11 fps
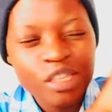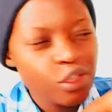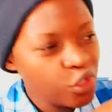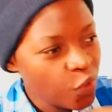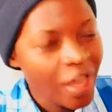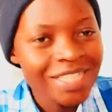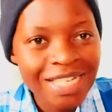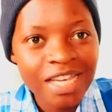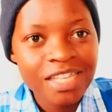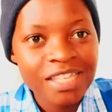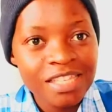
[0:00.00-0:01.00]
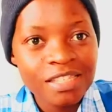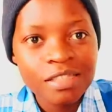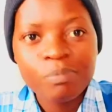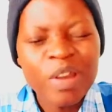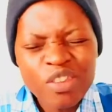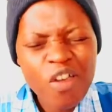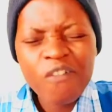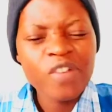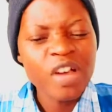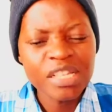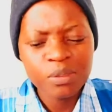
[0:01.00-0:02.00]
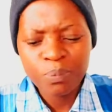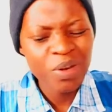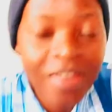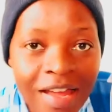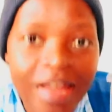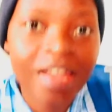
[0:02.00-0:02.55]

you enter like this, bring your phones, bring